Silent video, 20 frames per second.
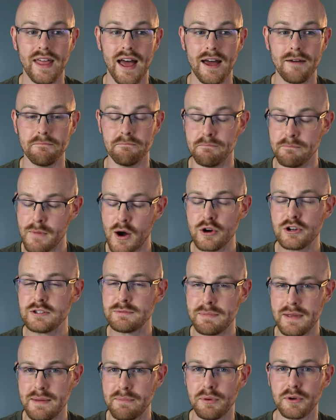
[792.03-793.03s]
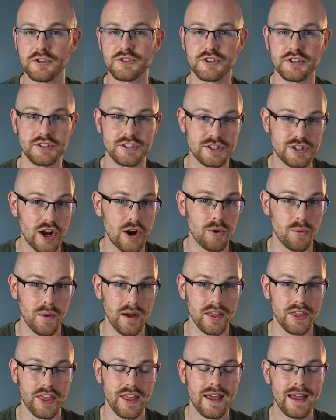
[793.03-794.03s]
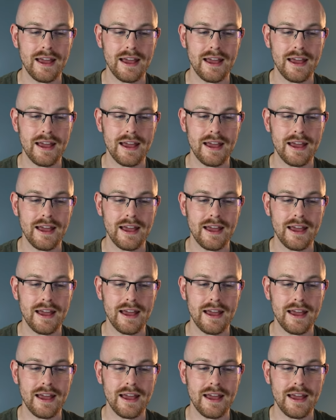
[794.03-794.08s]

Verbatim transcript: that most people should start with